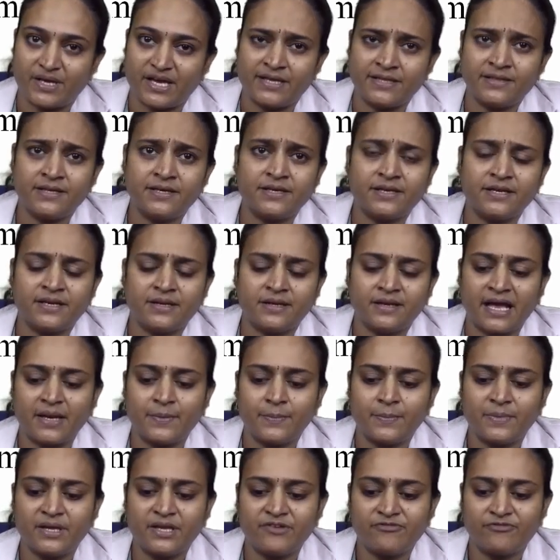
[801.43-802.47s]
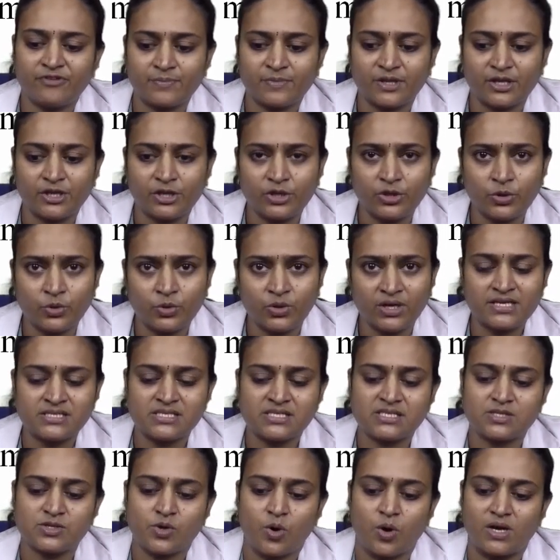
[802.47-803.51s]
either it can be from the
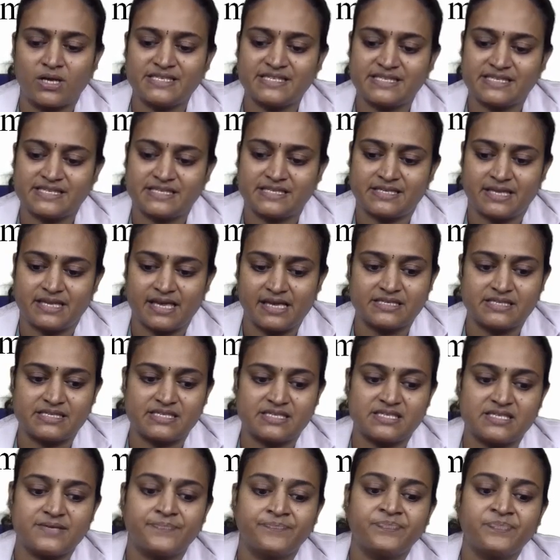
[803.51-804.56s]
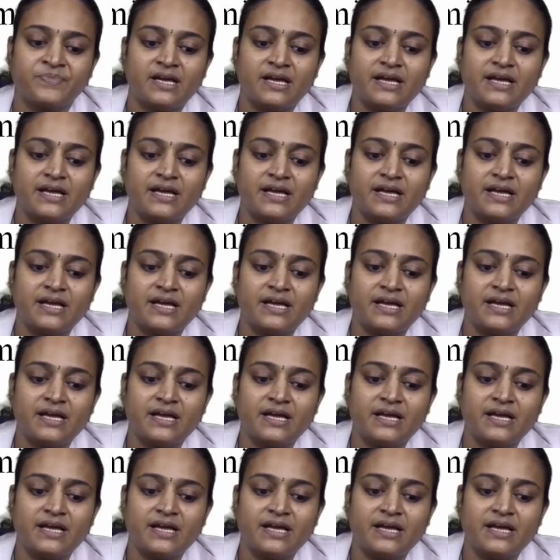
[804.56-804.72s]
nucleus or cells.